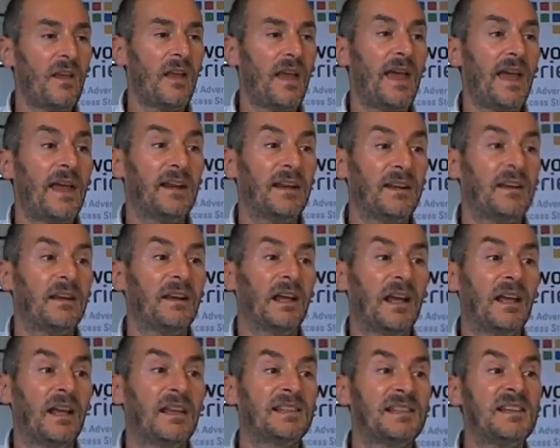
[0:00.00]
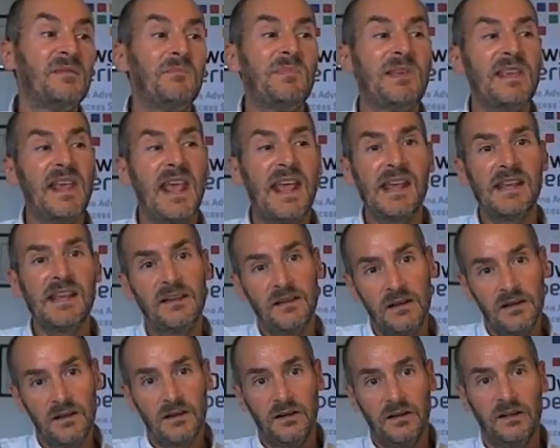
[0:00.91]
and CPA
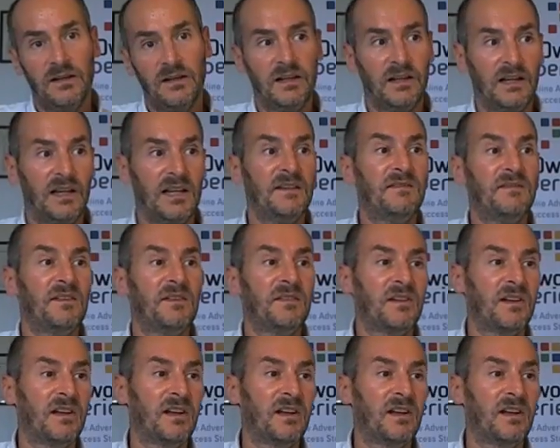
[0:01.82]
even